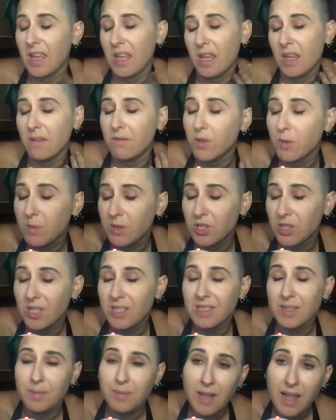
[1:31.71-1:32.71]
if you would
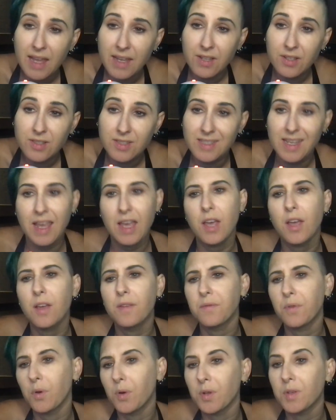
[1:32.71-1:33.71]
just apply yourself,
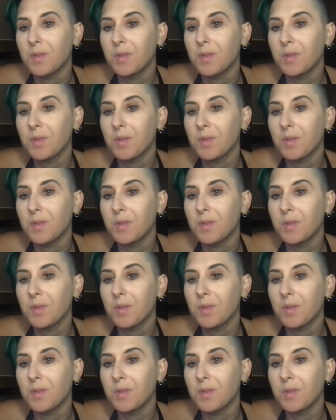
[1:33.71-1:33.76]
or